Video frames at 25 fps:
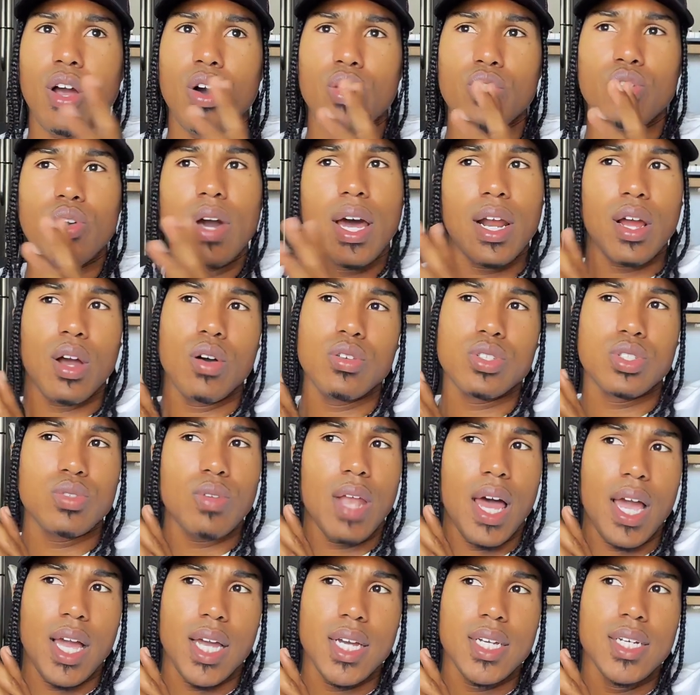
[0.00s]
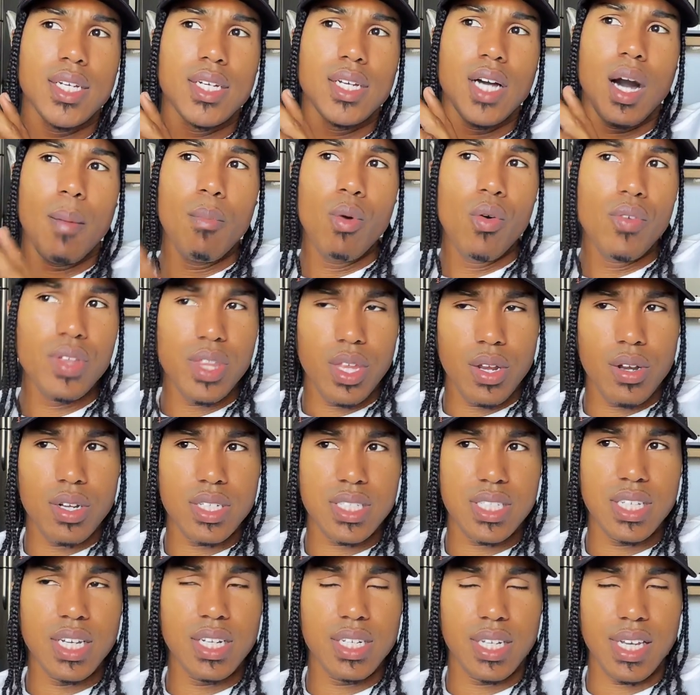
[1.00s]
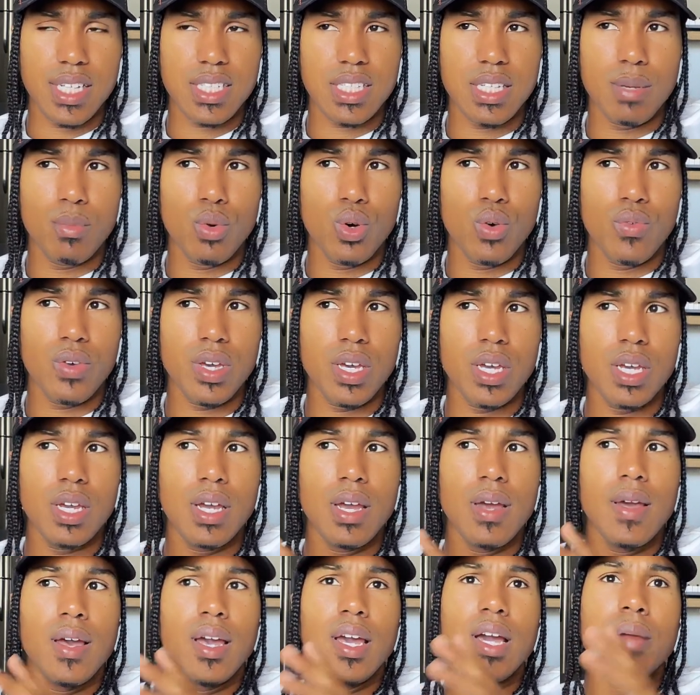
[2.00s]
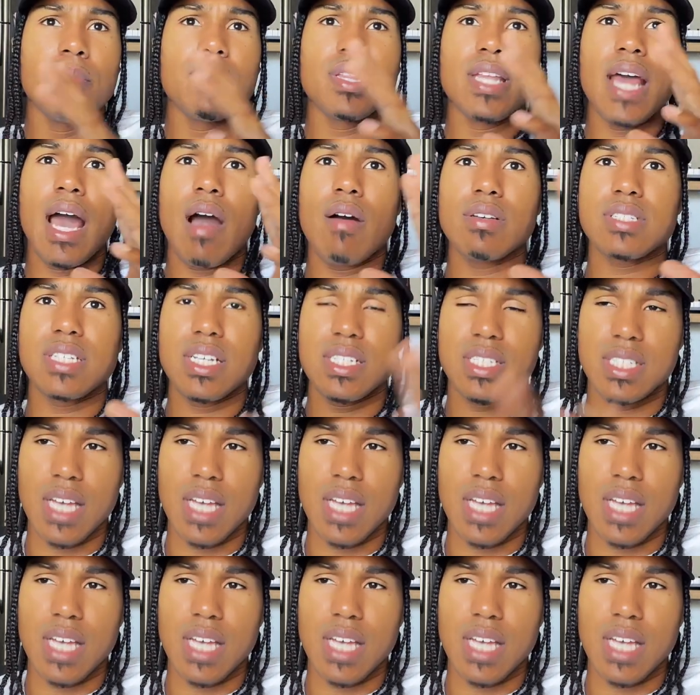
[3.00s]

Like, okay, now you gotta go to like a movie theater to see a Disney movie,